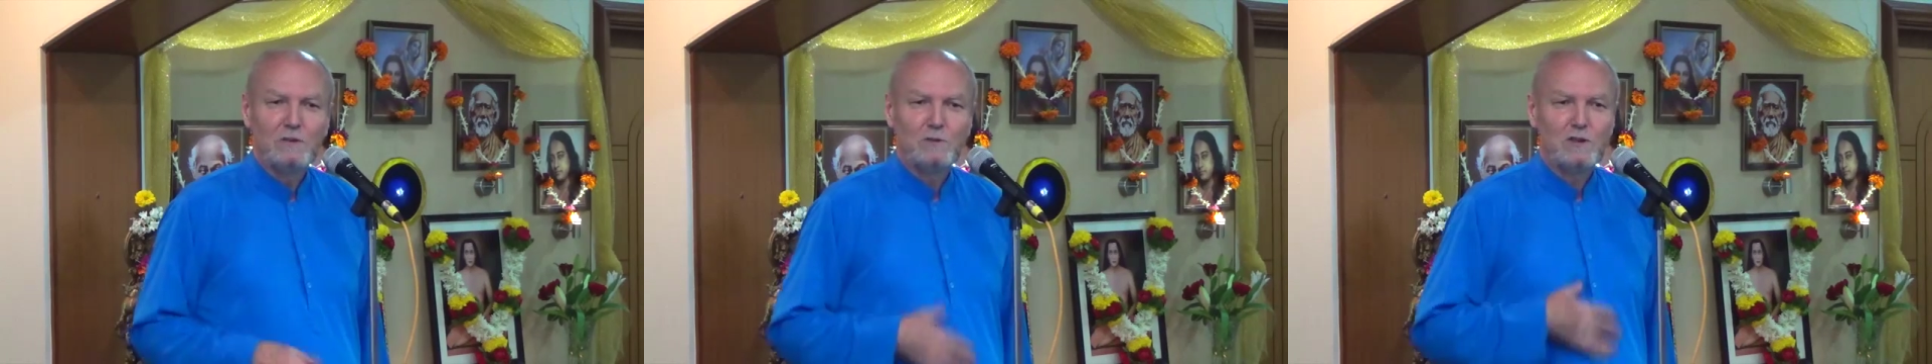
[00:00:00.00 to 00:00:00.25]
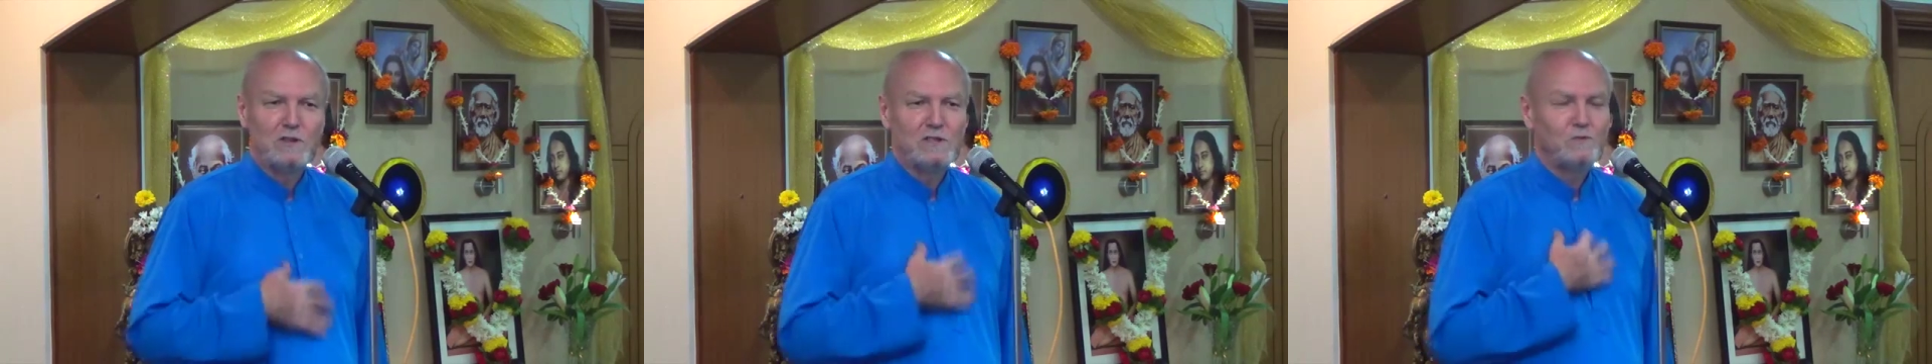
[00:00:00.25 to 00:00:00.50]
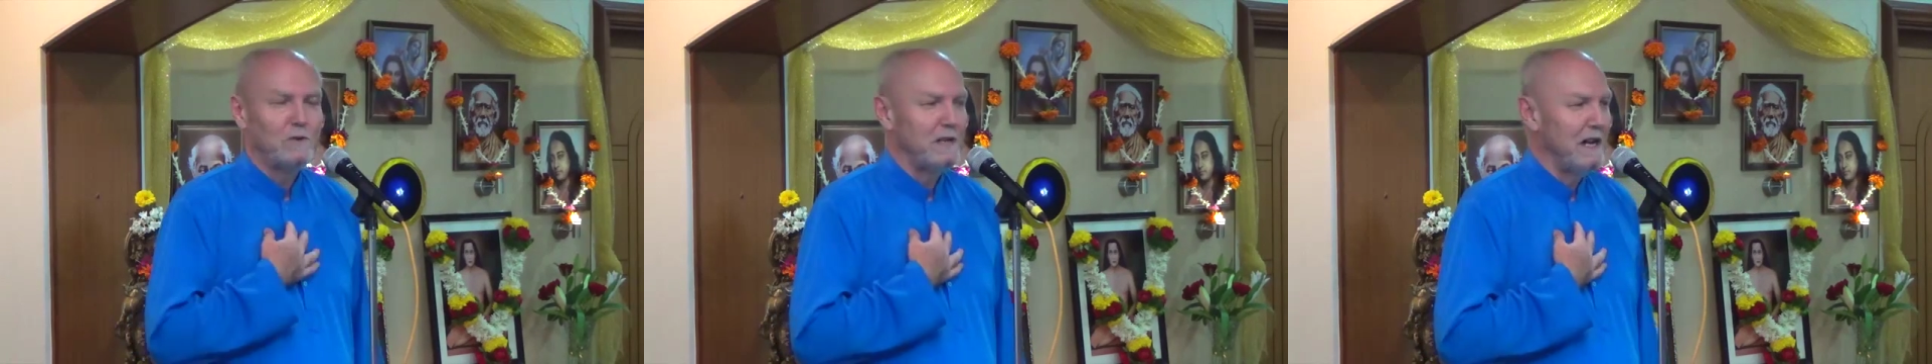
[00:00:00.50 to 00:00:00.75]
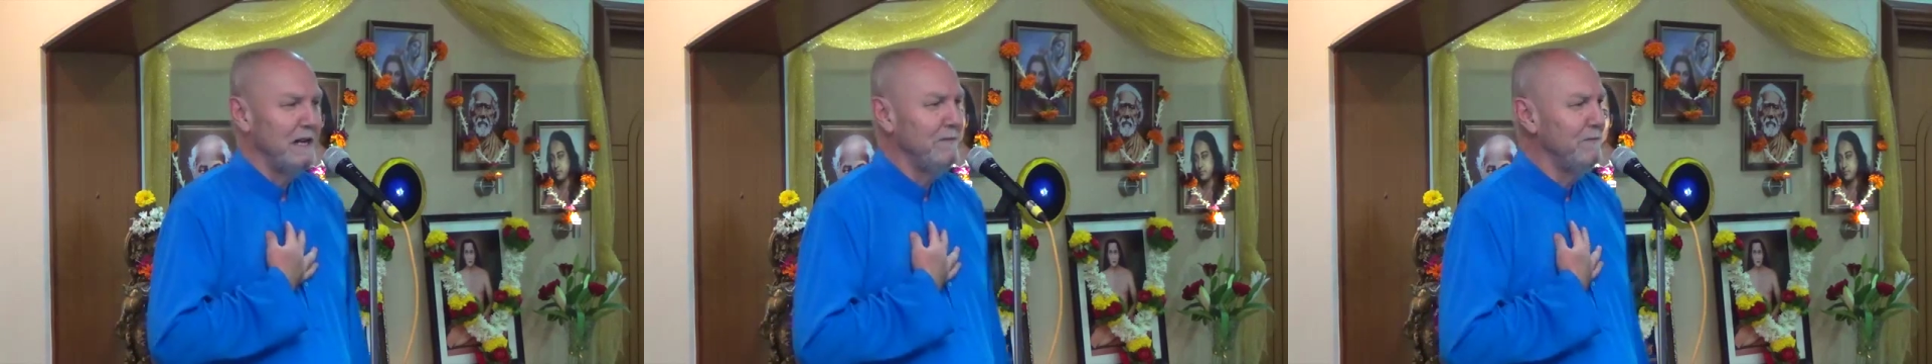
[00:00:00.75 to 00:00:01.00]
and which is what
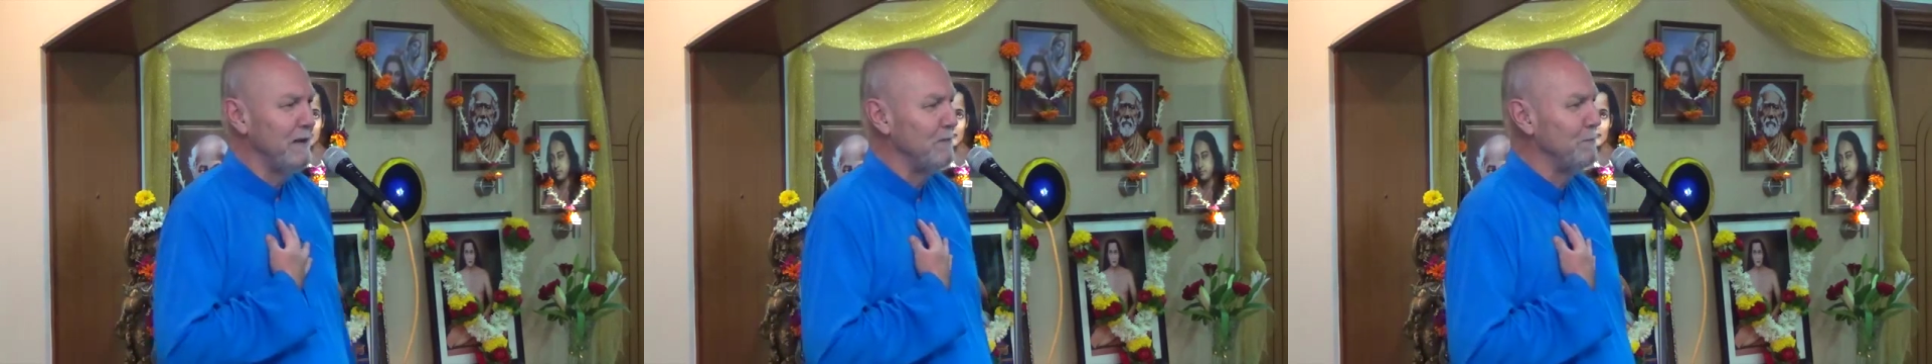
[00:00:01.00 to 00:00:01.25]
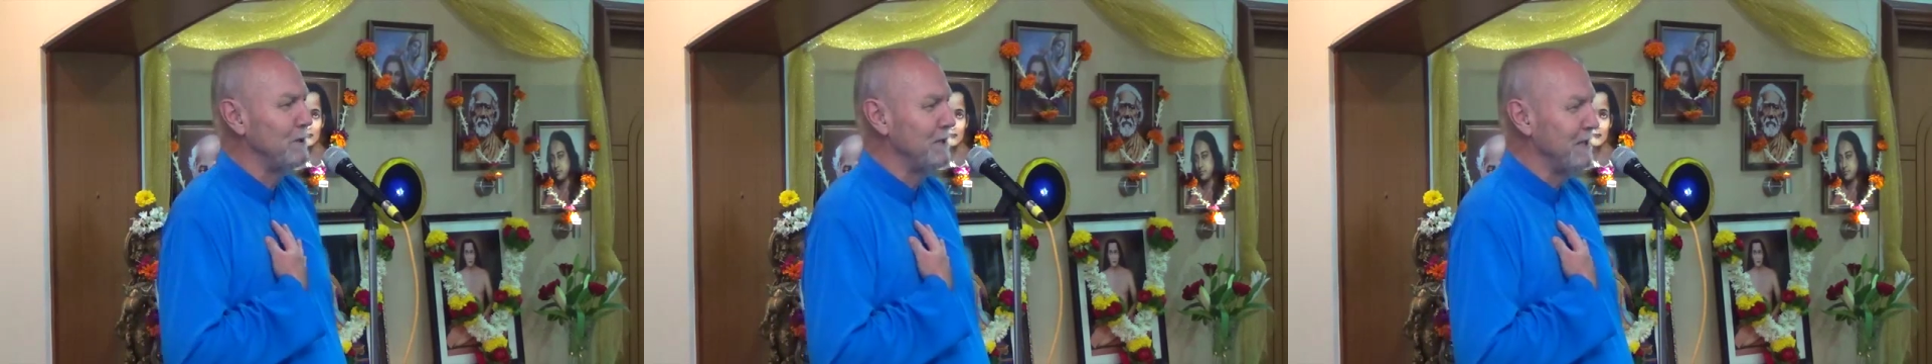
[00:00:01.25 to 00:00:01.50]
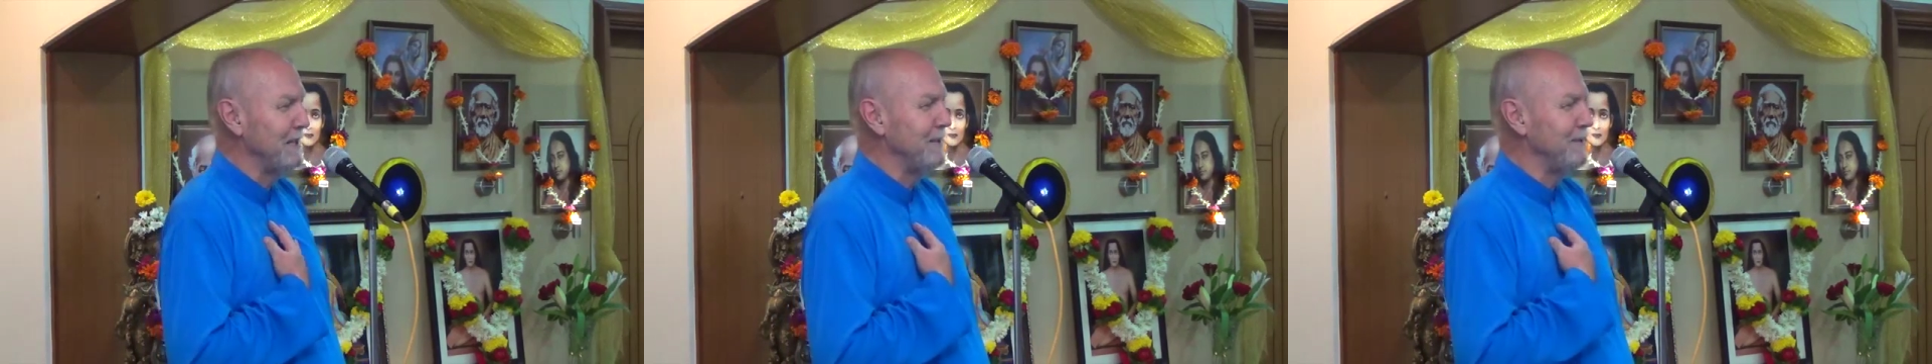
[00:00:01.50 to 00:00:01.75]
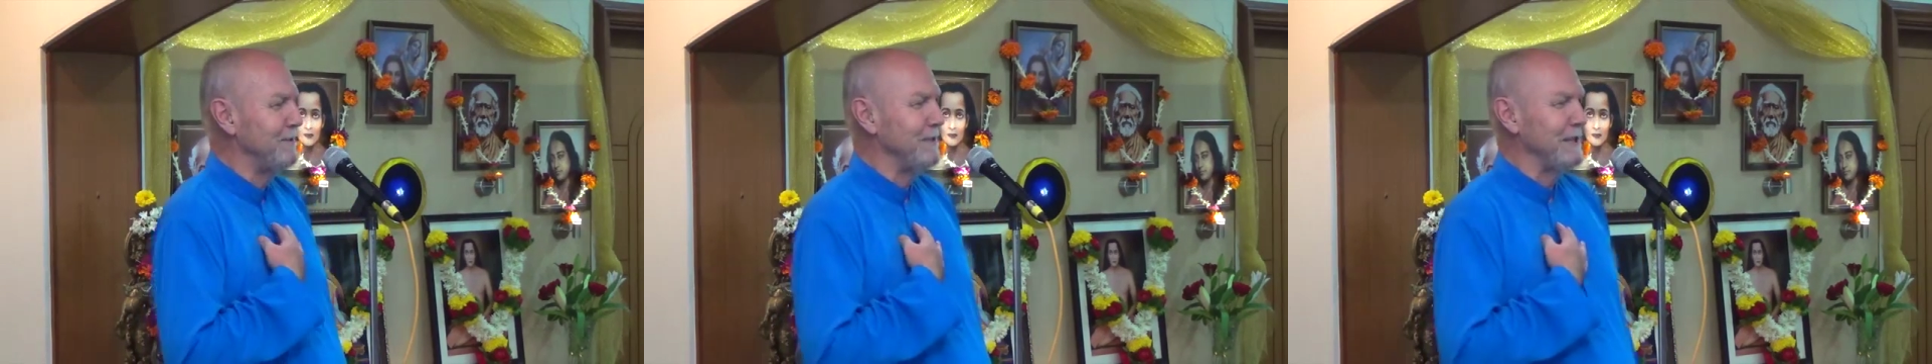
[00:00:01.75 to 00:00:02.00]
I found
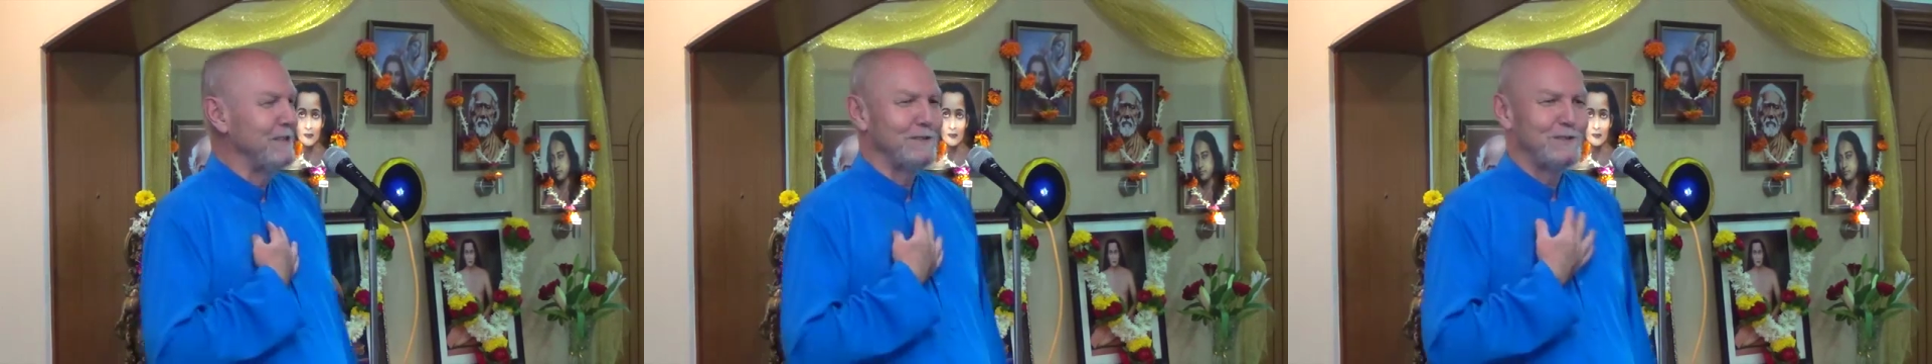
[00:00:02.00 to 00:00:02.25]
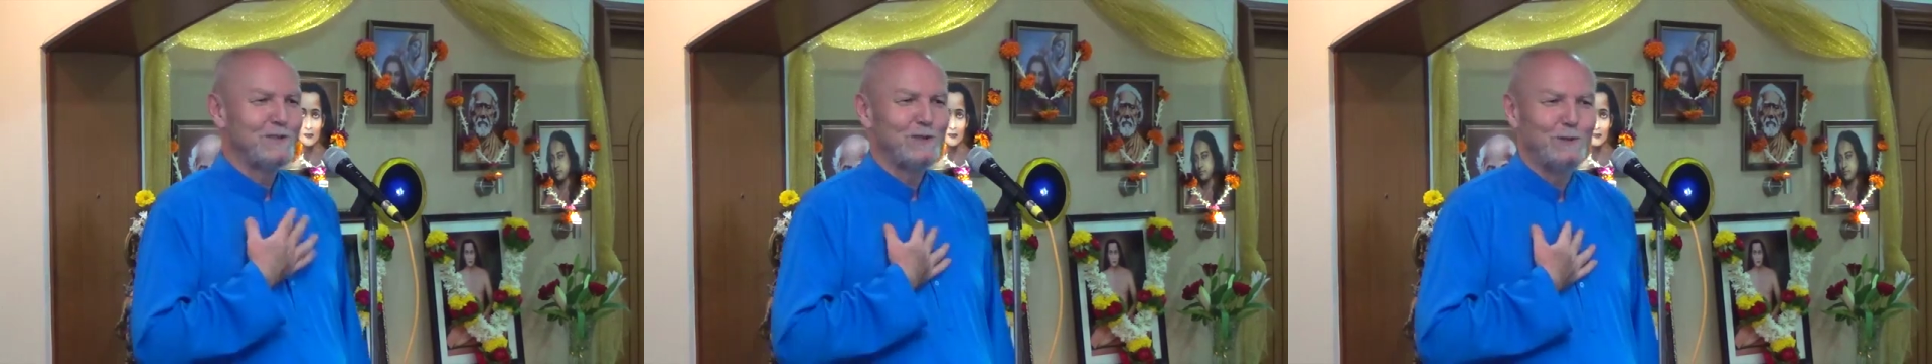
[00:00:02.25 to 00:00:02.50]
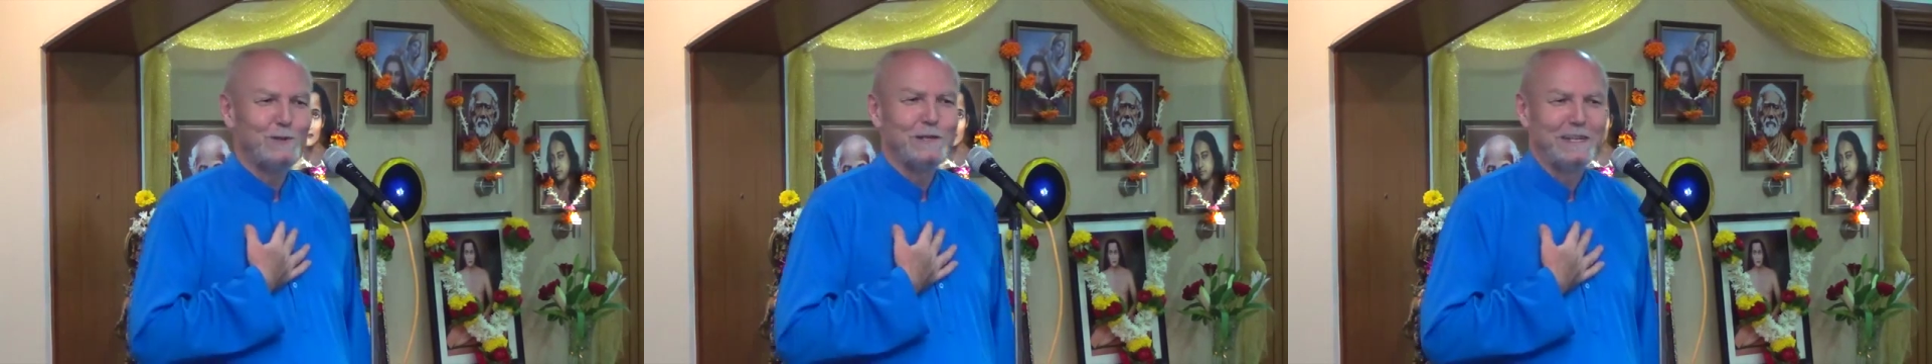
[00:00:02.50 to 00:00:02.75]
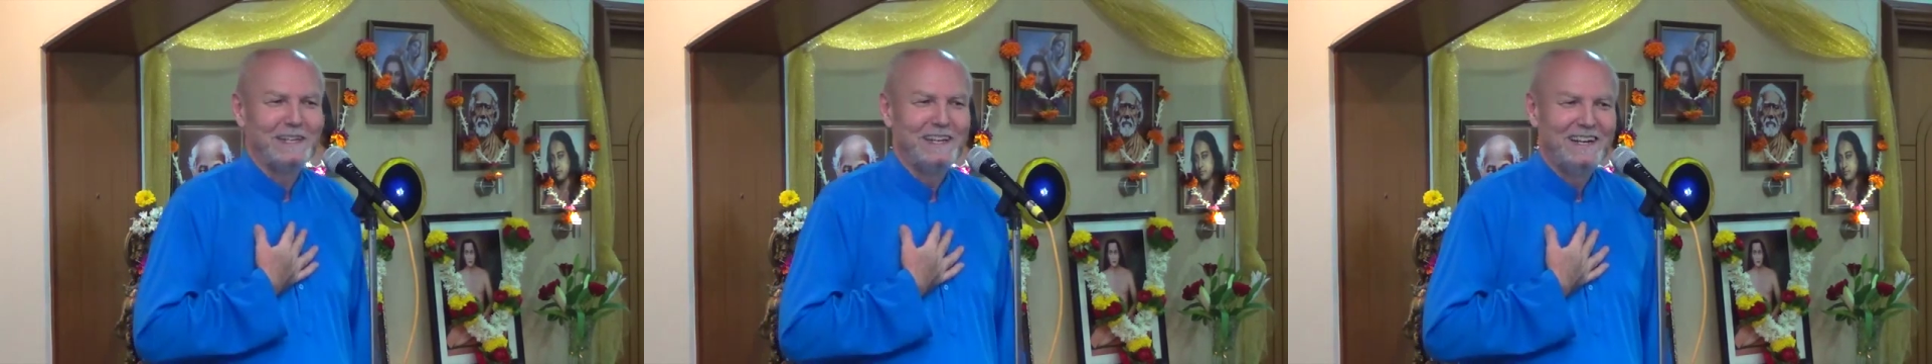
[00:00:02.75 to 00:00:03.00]
particularly
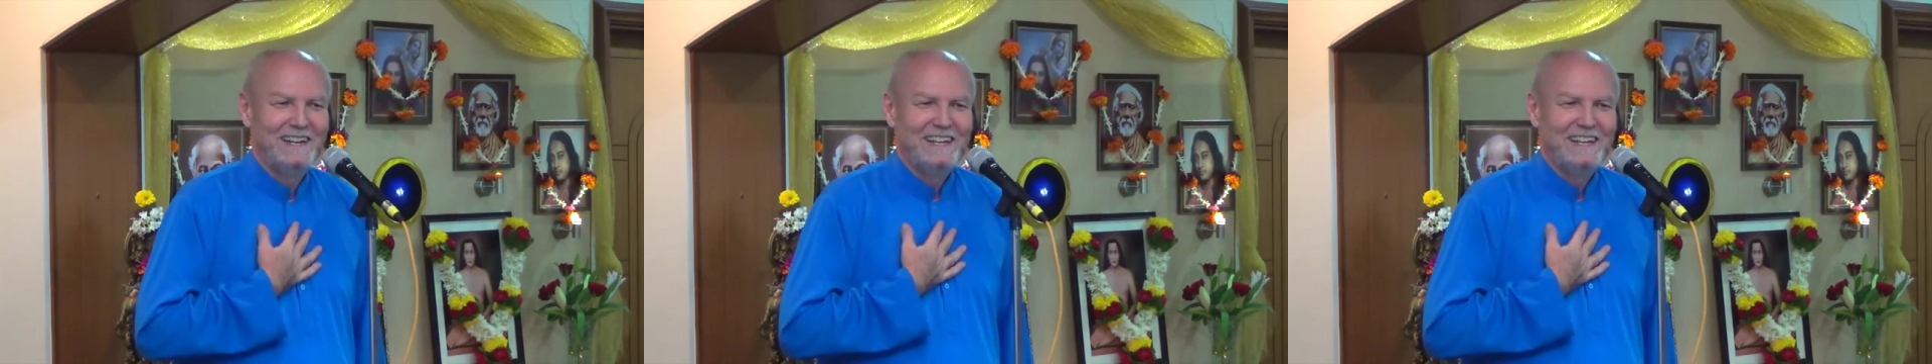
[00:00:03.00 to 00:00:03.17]
consoling,